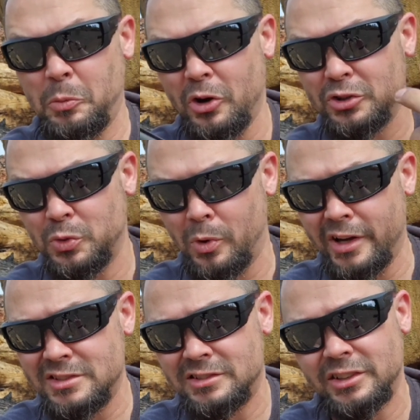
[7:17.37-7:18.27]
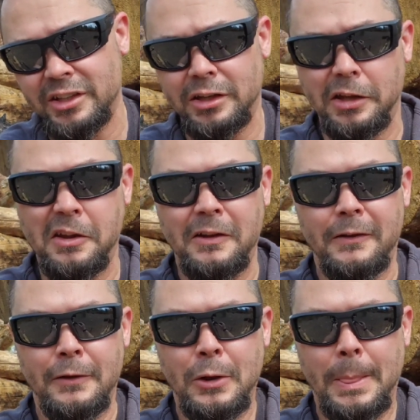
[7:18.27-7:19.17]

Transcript: I've taken it apart twice and cleaned it.